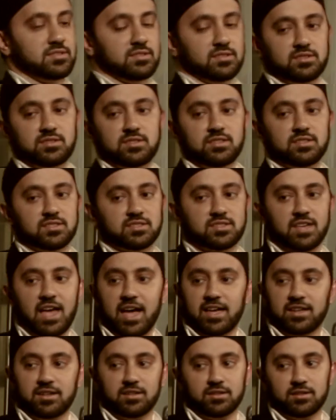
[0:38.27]
and she just
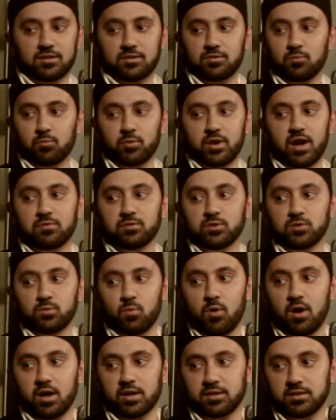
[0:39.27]
had it, whatever you
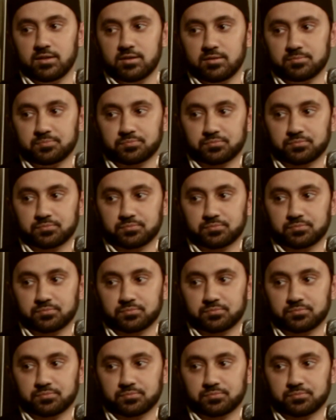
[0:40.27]
wanted.